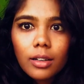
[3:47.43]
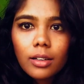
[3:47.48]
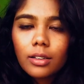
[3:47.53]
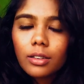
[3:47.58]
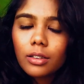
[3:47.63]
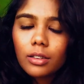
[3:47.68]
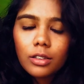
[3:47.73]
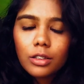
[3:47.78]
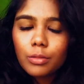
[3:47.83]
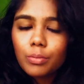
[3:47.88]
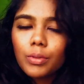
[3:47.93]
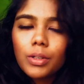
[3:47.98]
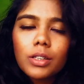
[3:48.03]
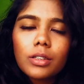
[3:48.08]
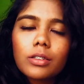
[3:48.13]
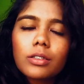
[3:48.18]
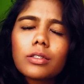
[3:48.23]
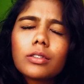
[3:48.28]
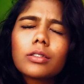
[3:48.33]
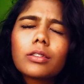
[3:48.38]

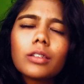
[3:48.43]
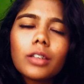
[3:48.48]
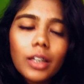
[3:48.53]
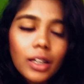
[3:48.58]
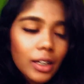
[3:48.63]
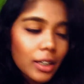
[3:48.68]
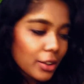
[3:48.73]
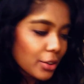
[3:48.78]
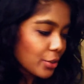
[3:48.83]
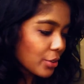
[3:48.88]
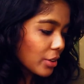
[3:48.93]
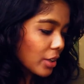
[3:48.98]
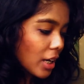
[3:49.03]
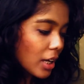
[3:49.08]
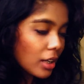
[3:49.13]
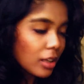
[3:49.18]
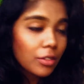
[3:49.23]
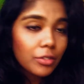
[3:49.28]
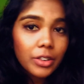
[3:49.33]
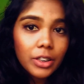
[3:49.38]
smells really good. I
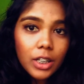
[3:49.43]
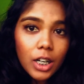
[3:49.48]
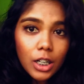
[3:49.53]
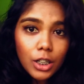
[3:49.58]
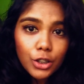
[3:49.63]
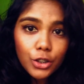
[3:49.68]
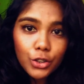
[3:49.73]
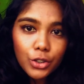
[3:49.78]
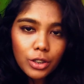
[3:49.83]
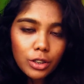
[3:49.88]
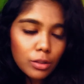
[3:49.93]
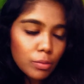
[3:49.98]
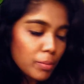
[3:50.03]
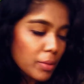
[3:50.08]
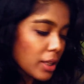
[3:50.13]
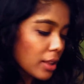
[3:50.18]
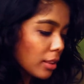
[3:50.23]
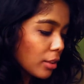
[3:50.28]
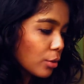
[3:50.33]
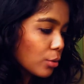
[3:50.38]
love the conditioner
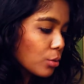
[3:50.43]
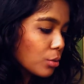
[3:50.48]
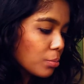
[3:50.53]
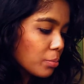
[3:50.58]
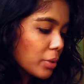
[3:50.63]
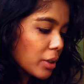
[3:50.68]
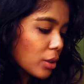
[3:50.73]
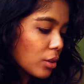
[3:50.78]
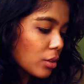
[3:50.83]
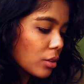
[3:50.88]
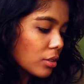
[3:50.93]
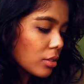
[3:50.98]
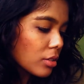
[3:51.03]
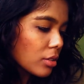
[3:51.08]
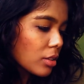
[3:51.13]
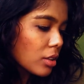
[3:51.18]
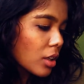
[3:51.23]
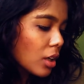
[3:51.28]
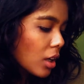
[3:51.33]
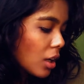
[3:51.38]
smell though, because
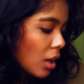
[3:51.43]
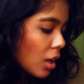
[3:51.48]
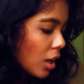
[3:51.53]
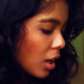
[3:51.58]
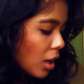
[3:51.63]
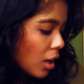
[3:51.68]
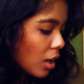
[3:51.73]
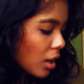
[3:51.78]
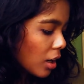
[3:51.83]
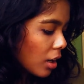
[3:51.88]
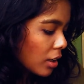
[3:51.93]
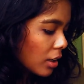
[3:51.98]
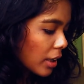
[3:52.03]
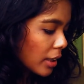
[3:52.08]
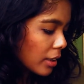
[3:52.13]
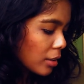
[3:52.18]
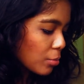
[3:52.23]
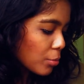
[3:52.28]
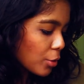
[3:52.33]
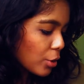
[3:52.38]

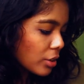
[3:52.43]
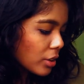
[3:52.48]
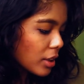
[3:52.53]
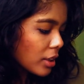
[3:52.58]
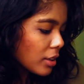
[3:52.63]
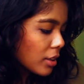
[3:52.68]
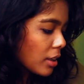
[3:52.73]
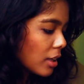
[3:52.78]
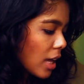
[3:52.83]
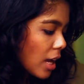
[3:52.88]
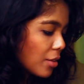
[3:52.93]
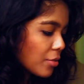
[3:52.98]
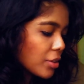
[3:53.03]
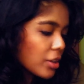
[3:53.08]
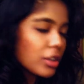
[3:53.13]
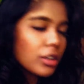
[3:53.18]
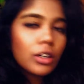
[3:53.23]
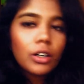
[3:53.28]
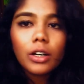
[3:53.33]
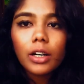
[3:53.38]
more than the
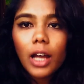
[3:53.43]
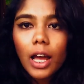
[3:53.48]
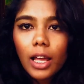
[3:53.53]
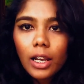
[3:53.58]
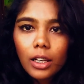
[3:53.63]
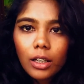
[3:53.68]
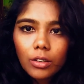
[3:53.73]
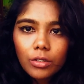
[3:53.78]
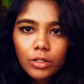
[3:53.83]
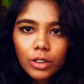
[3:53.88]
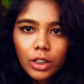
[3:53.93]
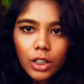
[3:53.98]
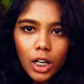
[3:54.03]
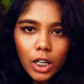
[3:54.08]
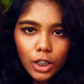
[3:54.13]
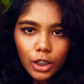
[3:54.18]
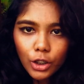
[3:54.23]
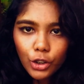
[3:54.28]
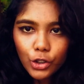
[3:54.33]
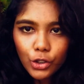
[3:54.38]
lavender, I love the
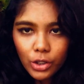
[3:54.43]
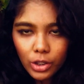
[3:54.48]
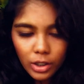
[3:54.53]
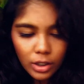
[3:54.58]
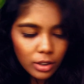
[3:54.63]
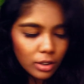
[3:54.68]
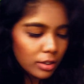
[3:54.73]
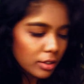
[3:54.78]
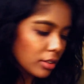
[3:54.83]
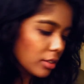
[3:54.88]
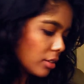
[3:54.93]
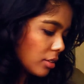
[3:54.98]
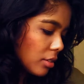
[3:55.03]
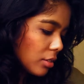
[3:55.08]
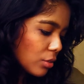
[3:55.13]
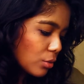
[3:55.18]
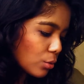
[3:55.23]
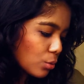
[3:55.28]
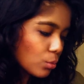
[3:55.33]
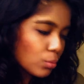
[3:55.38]
conditioner.
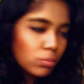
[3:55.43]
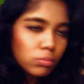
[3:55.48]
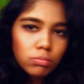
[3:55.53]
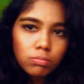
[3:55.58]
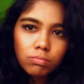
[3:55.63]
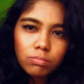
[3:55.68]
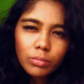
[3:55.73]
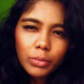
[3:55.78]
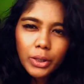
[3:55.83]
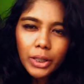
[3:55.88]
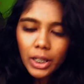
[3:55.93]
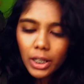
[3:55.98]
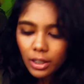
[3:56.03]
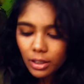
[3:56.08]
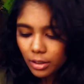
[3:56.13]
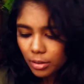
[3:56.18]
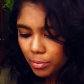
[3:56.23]
So yay.